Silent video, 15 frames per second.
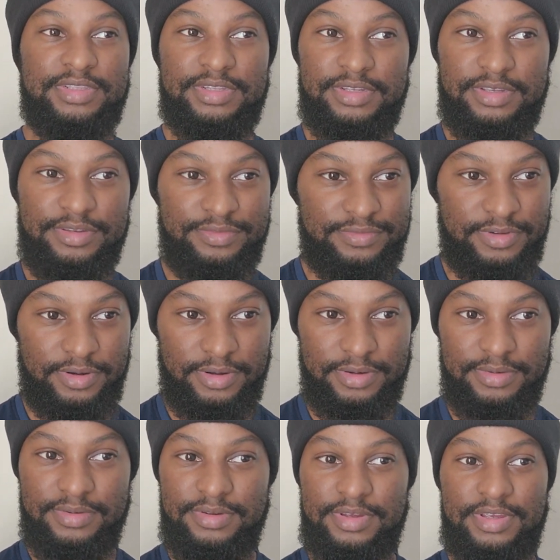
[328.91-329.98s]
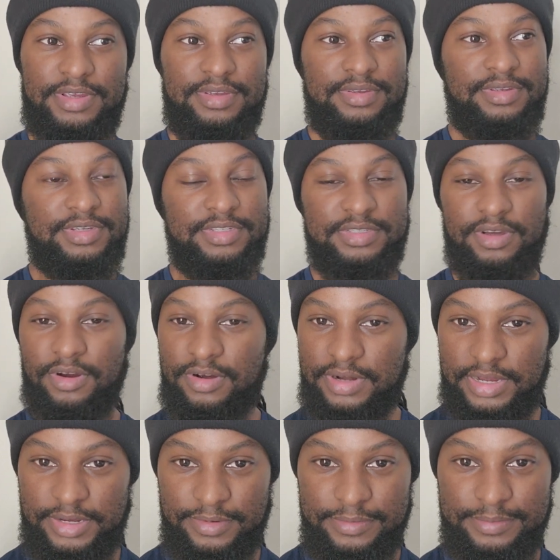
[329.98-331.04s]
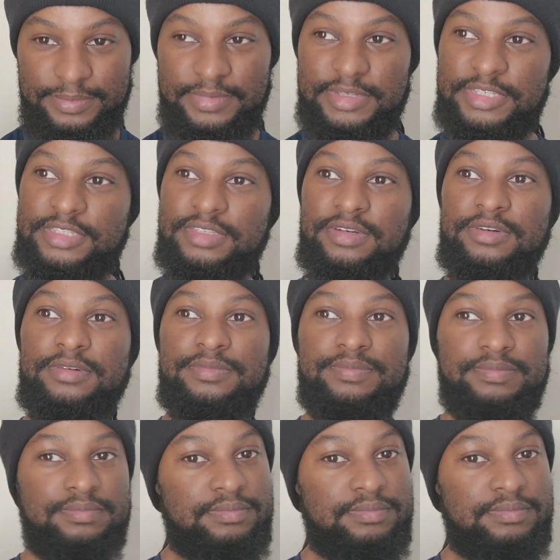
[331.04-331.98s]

I think he fought his heart out. So